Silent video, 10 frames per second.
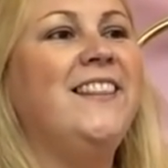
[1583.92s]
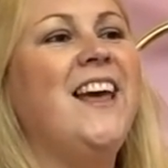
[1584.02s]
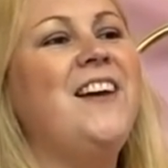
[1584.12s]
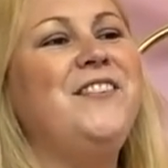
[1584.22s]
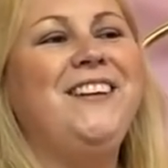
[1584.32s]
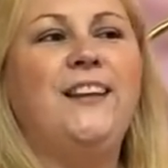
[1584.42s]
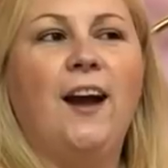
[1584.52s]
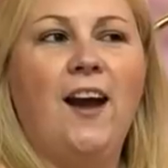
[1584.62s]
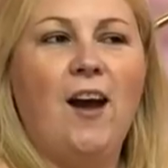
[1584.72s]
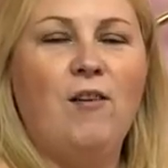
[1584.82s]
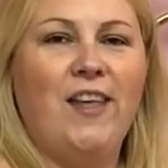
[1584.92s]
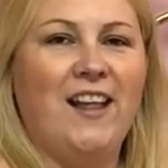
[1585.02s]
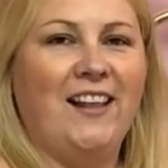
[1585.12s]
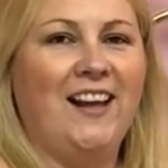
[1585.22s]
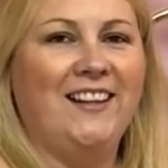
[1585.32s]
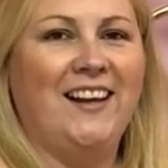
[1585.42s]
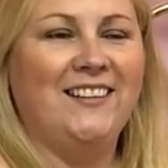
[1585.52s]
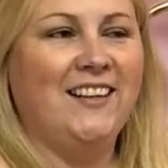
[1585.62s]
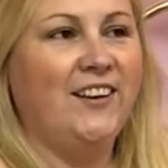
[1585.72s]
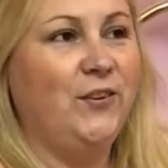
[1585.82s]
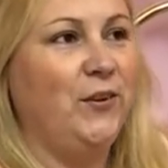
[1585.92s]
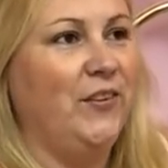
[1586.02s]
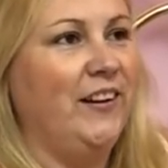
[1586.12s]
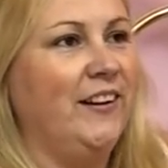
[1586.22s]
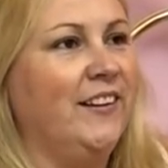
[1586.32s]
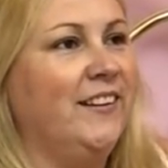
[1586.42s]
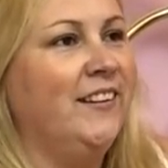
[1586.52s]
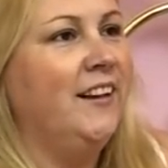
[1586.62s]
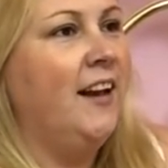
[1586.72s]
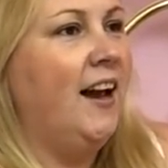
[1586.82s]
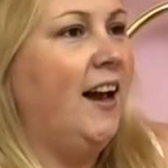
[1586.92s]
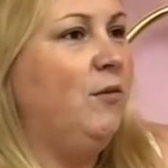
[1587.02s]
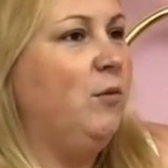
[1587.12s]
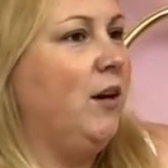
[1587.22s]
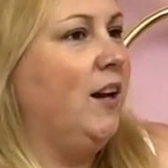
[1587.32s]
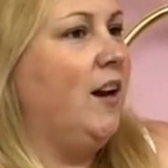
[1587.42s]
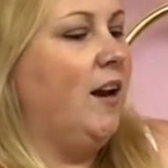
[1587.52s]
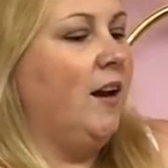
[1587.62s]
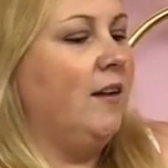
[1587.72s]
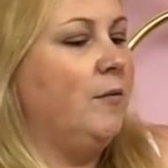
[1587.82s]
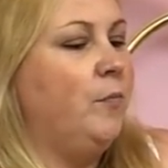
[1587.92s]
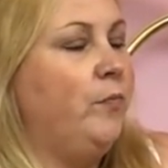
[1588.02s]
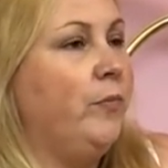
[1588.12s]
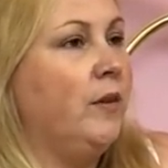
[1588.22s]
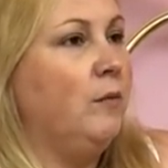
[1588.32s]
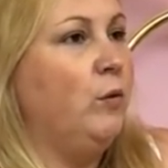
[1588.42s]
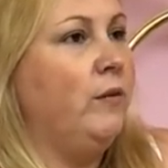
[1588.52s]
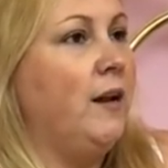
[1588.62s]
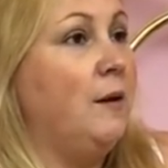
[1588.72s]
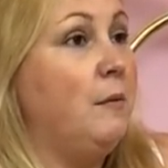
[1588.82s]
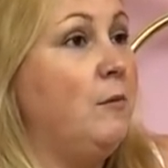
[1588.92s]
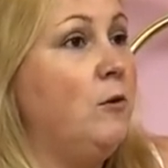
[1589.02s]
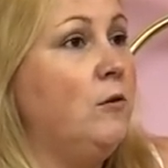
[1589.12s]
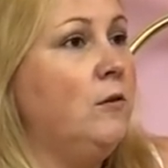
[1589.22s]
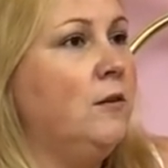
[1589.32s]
There we go. That's how you do it. And we're going to move it down a bit more.